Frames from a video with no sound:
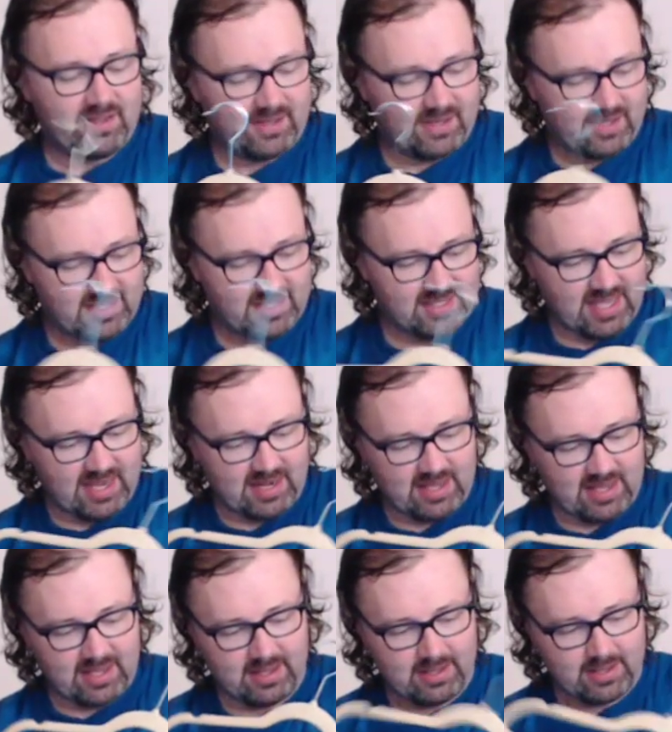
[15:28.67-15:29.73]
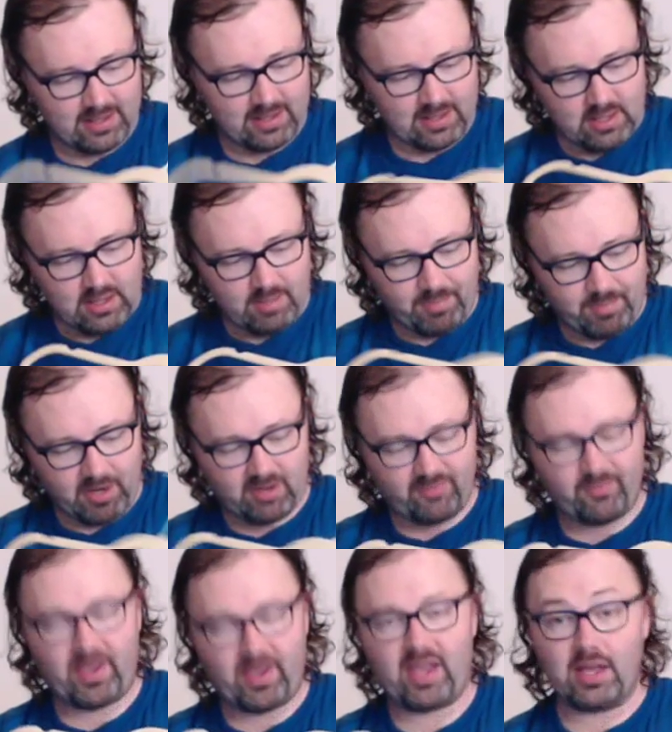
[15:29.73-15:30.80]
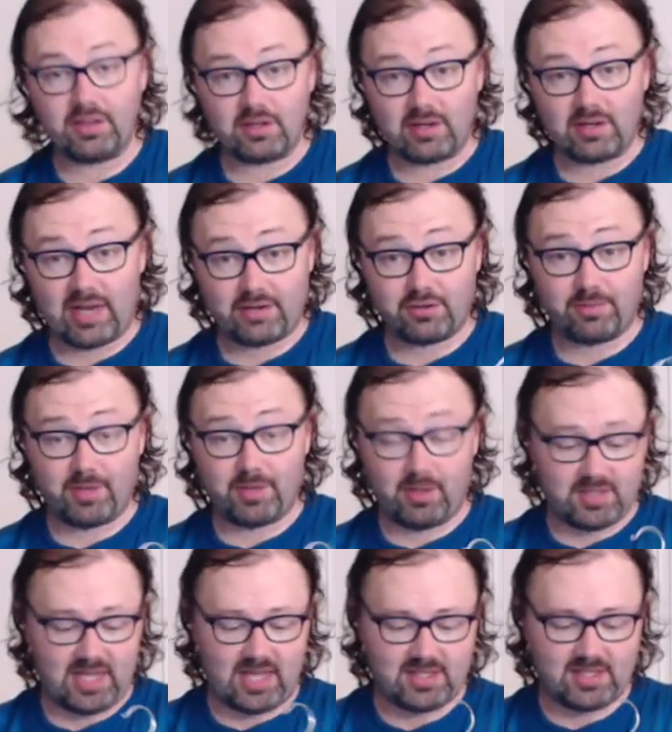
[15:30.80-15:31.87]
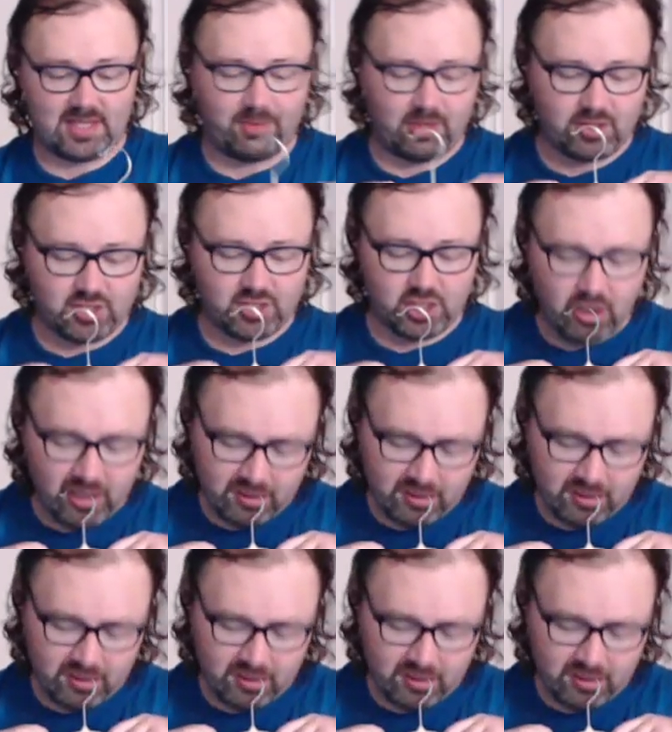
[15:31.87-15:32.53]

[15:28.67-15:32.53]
is that part of my other attributes as a person